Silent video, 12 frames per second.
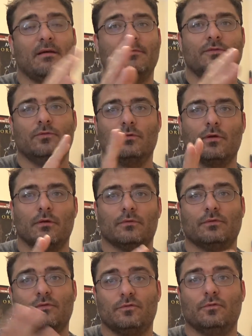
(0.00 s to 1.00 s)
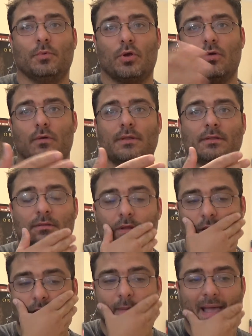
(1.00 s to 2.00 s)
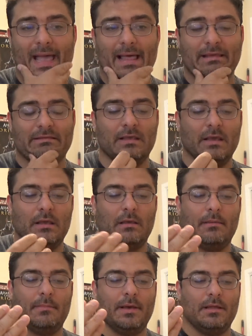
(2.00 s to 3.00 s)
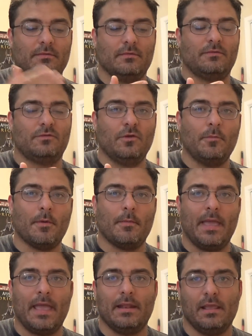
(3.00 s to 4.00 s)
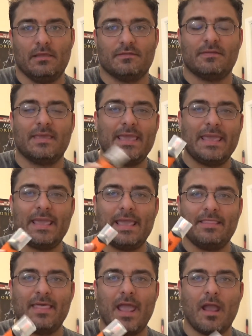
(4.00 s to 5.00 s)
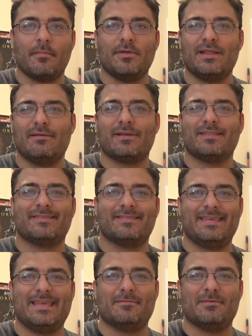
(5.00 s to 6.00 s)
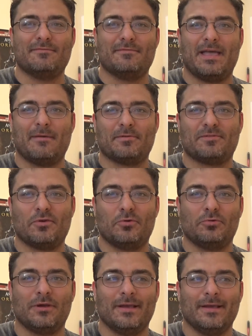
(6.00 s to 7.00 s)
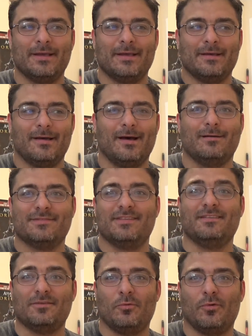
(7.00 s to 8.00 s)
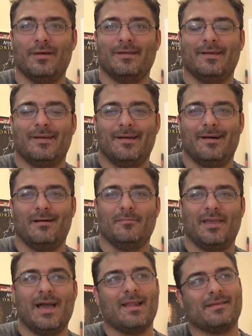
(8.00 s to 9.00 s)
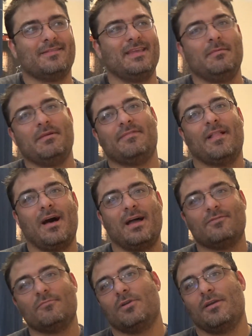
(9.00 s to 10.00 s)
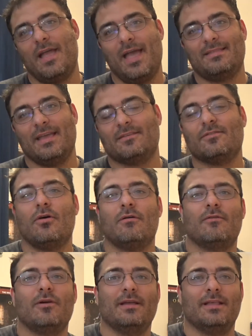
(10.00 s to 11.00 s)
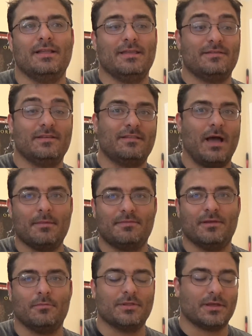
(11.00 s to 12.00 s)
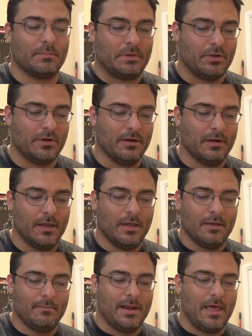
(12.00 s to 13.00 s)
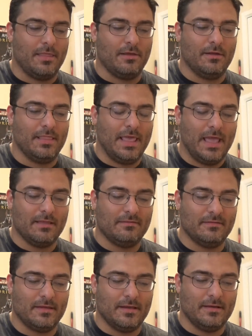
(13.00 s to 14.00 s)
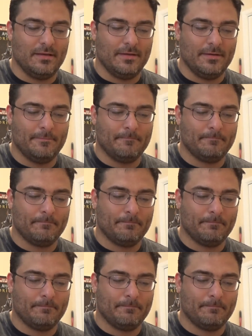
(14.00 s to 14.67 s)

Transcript: of the two girls, which is Supergirl and um, Alex. But Superman is he, there, but you never get to see him in episode um, season one. Um, you kind of see him; he flies when Myriad takes over, and then she types them on the computer. But other than that um,